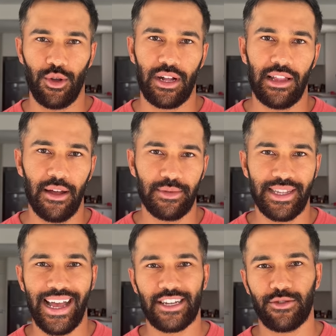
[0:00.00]
a club
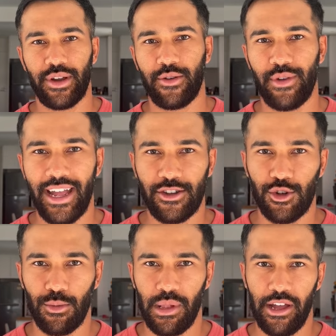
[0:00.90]
slash
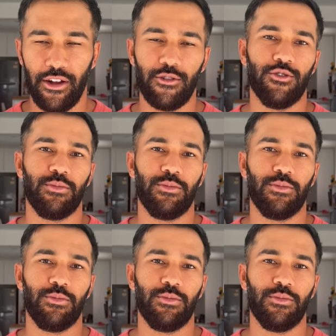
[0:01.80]
recreational player who's